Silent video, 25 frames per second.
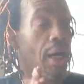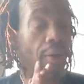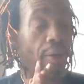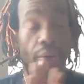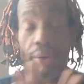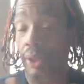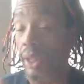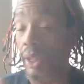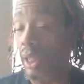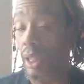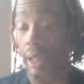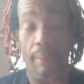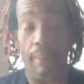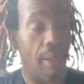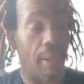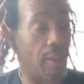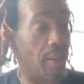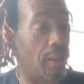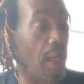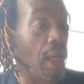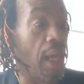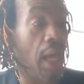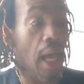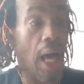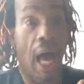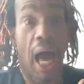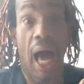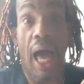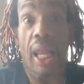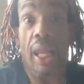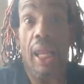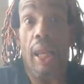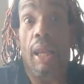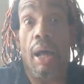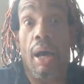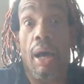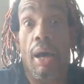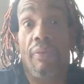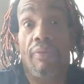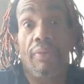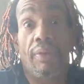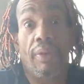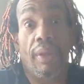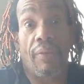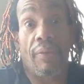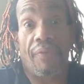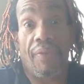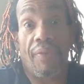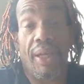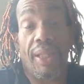I don't think of myself. I
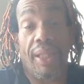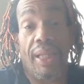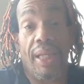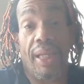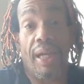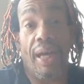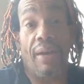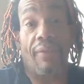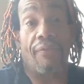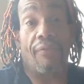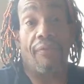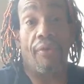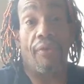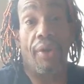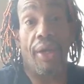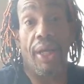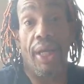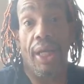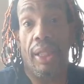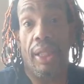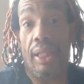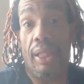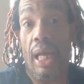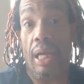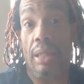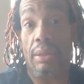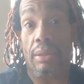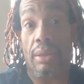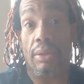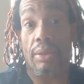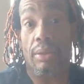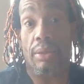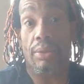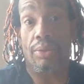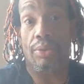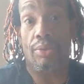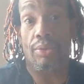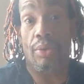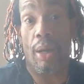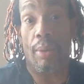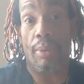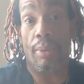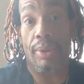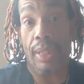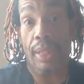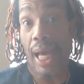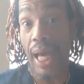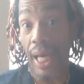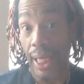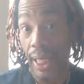love the fact that I got 48,000
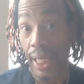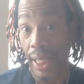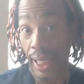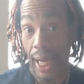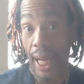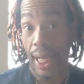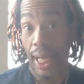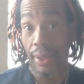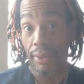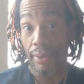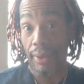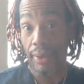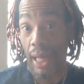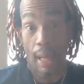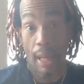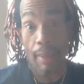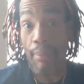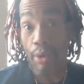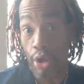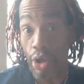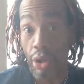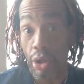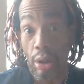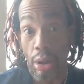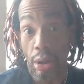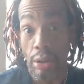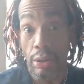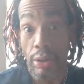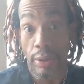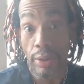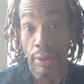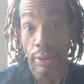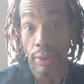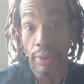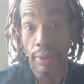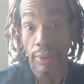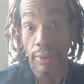subscribers. I can handle that. I'm good.